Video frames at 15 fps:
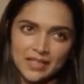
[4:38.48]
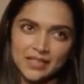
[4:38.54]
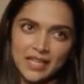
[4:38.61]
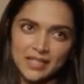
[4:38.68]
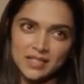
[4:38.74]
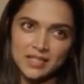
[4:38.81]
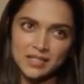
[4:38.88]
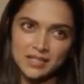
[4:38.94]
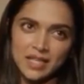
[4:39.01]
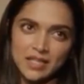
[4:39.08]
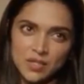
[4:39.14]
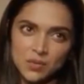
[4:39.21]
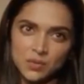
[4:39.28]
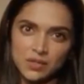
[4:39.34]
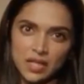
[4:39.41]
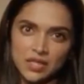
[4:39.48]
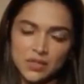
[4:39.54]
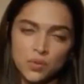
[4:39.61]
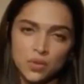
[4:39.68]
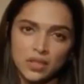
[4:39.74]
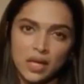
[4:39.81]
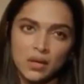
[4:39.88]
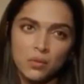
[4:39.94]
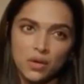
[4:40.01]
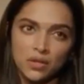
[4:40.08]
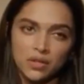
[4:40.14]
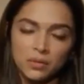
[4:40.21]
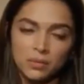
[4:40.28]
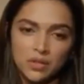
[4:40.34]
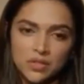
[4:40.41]
I think that's that's that's what I
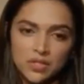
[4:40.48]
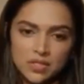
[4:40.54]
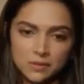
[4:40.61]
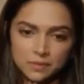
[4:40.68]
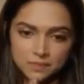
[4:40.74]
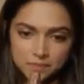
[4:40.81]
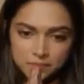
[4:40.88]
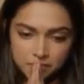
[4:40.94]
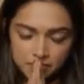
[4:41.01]
wanted. Because,